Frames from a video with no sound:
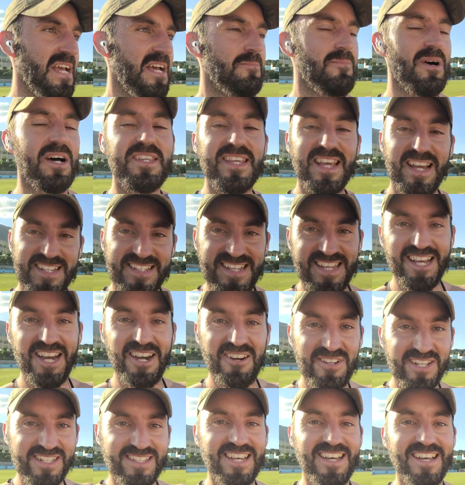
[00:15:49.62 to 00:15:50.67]
but the idea
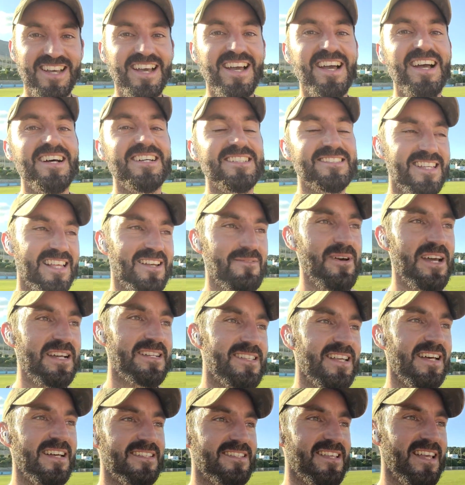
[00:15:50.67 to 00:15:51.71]
of it still makes
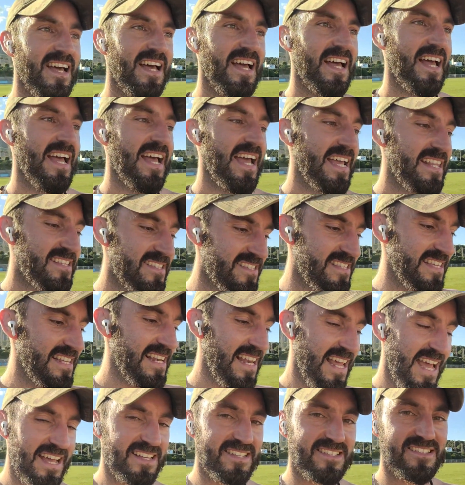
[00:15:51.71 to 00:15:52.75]
sense. It's the
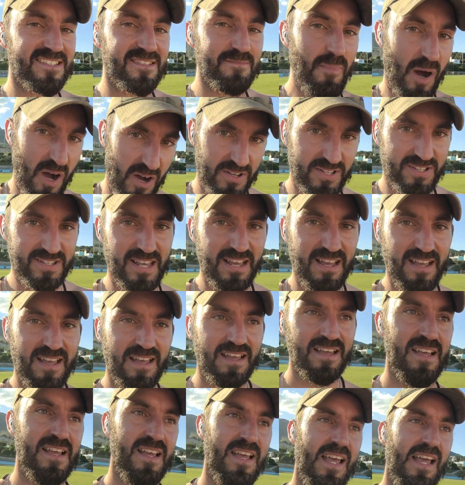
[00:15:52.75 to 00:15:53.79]
last boss.
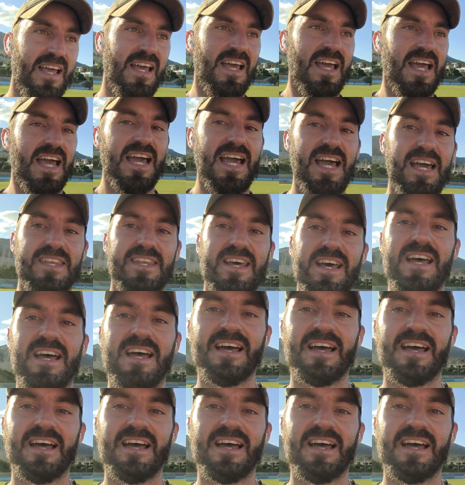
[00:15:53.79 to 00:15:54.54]
And